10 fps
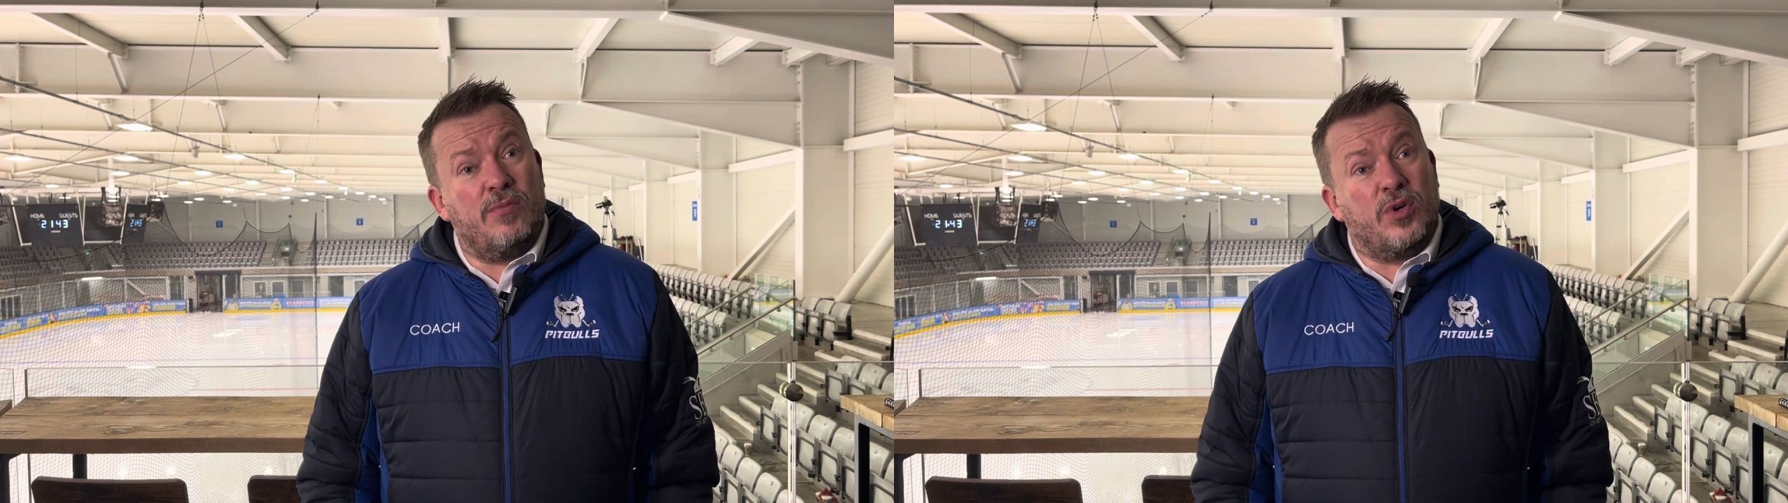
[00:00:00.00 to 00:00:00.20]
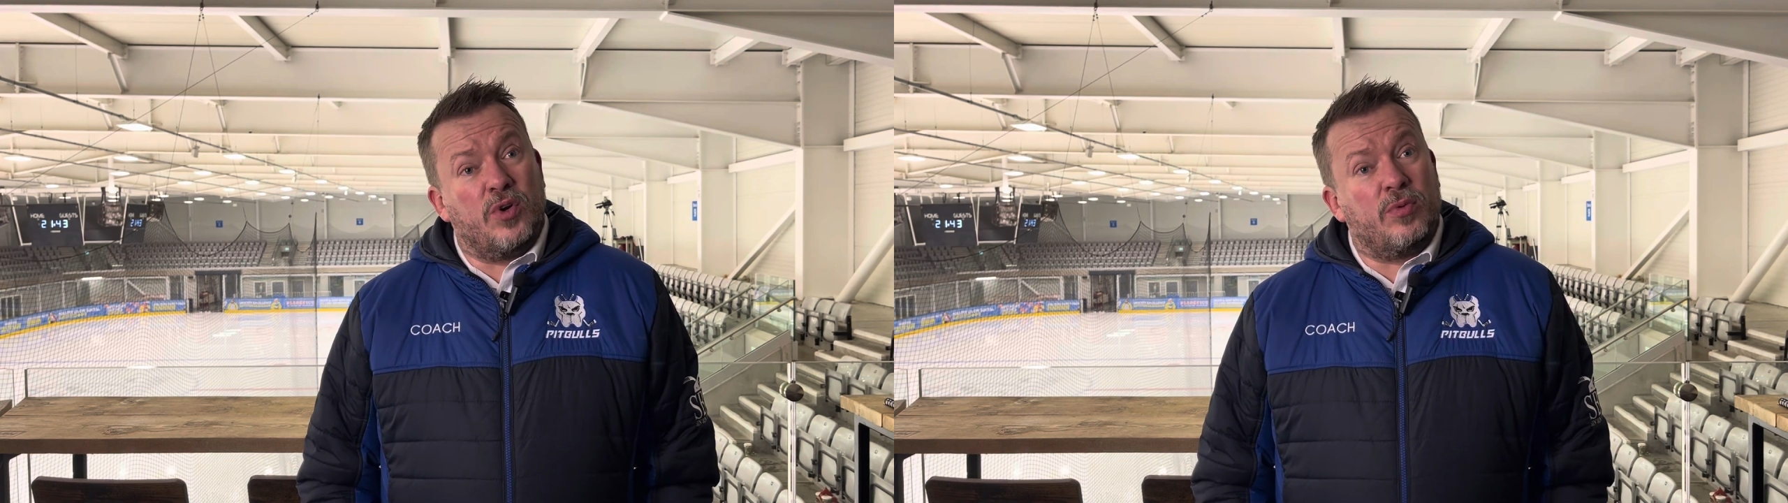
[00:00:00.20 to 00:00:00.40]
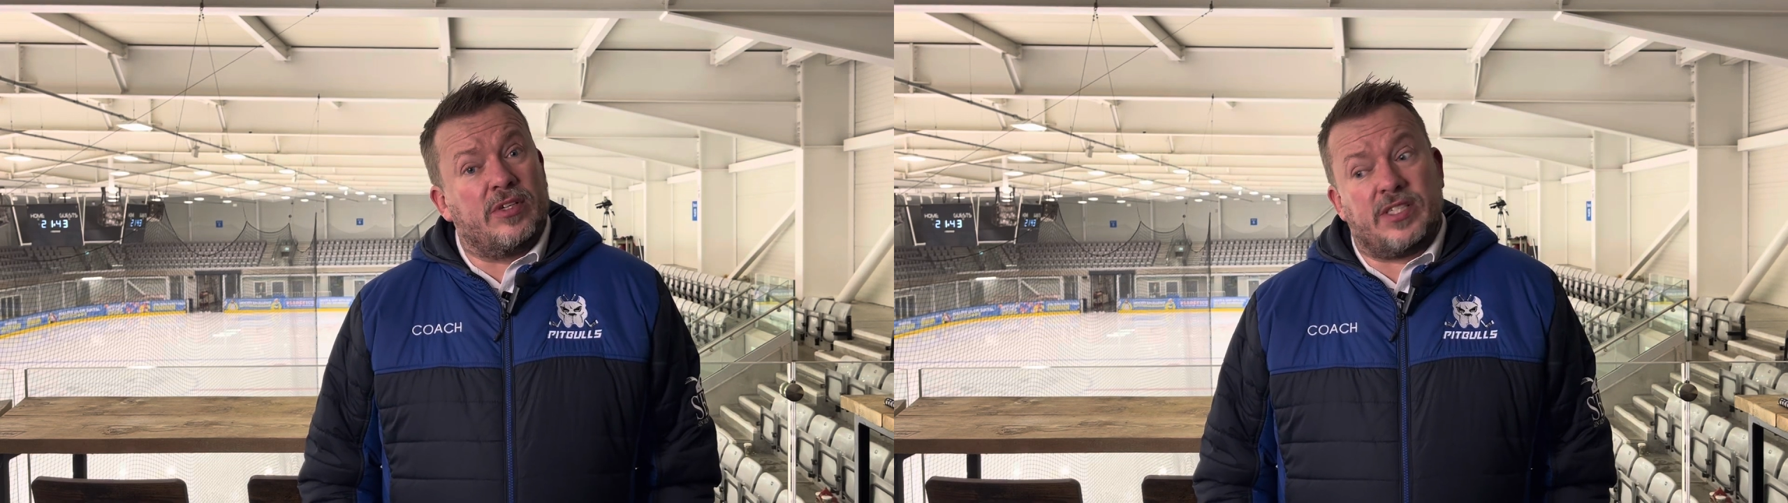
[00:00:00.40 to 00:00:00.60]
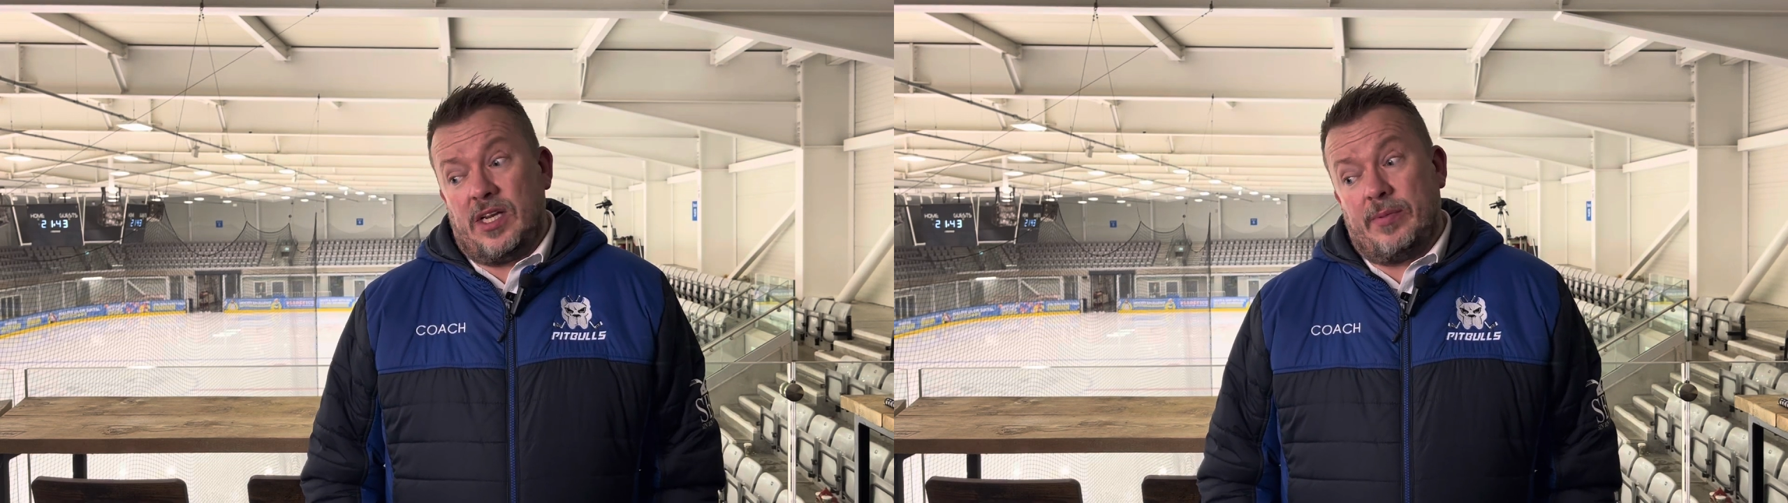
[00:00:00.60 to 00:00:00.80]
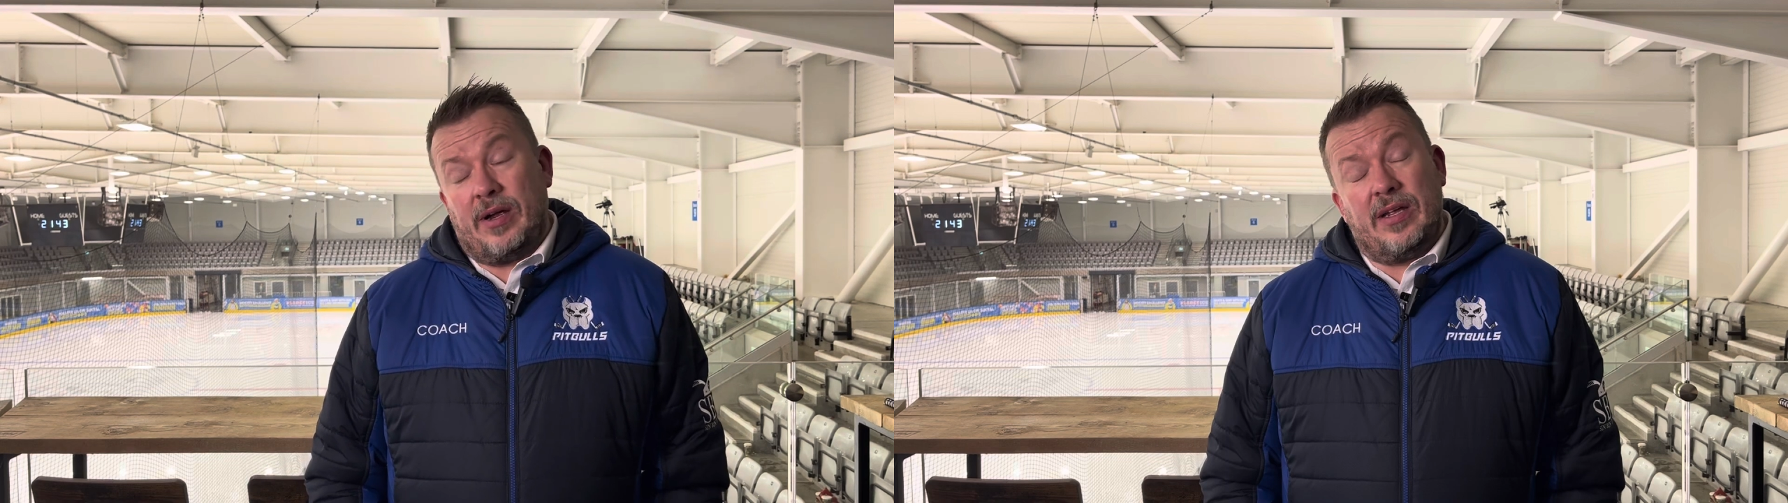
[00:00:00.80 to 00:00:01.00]
we're
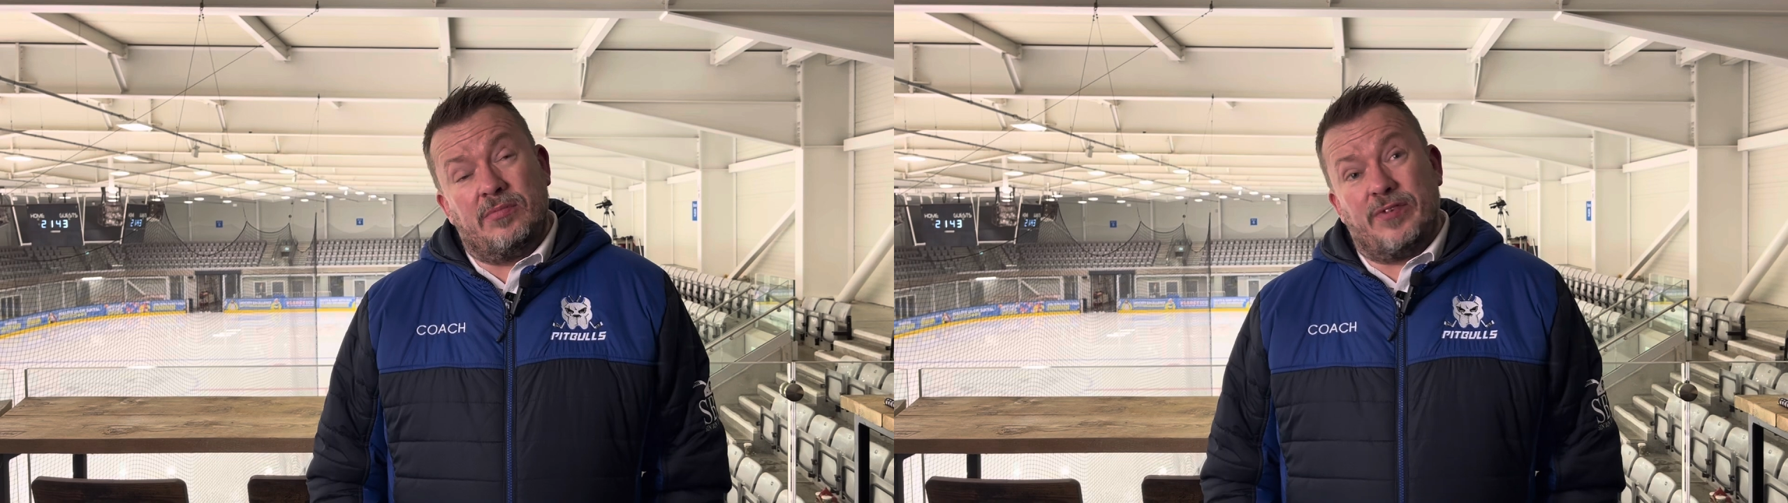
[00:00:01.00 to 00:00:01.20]
excited about him